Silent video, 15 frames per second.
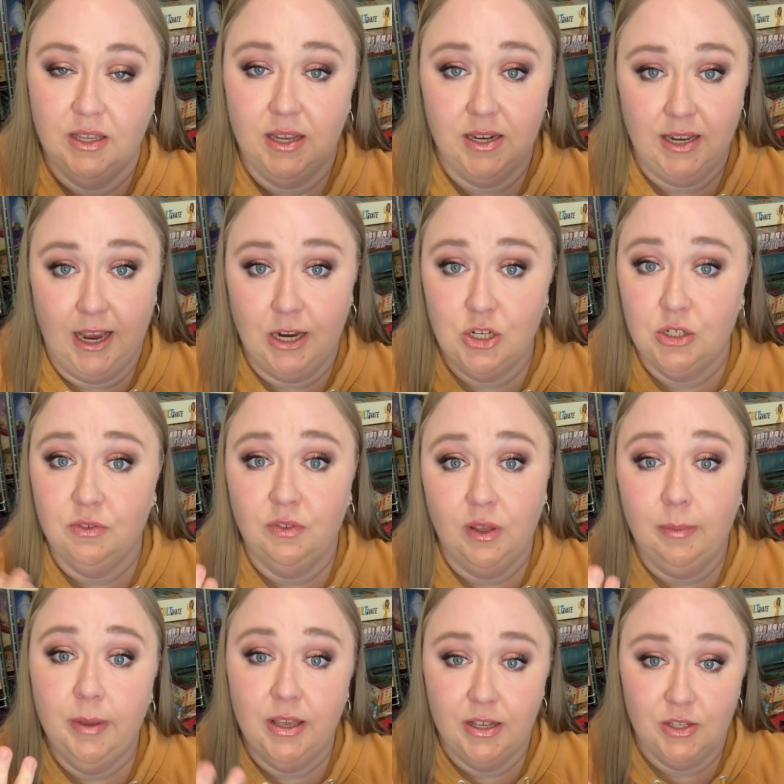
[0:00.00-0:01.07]
a catastrophe
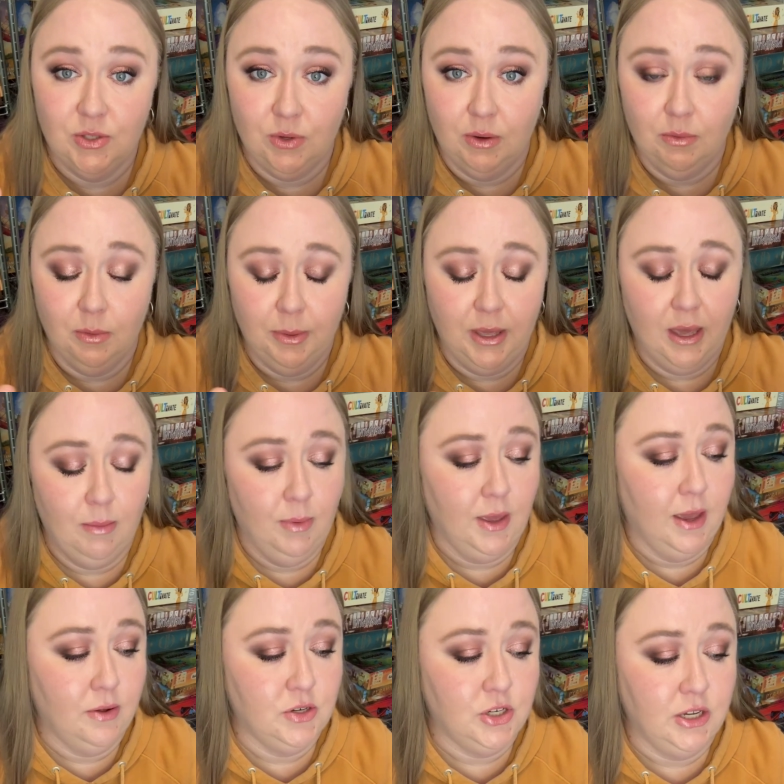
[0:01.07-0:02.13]
because 3 will be coming
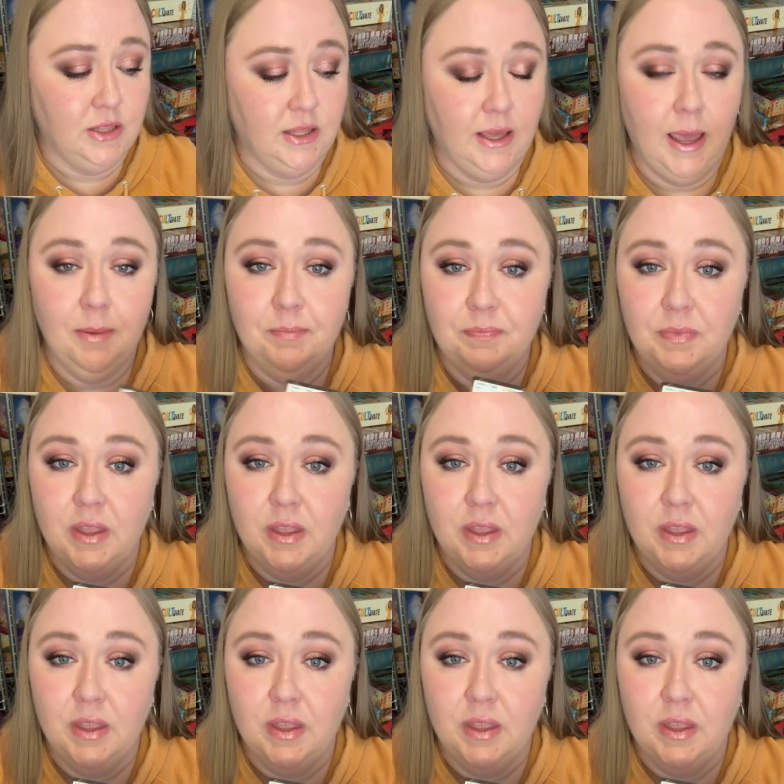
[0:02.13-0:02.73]
out during the game.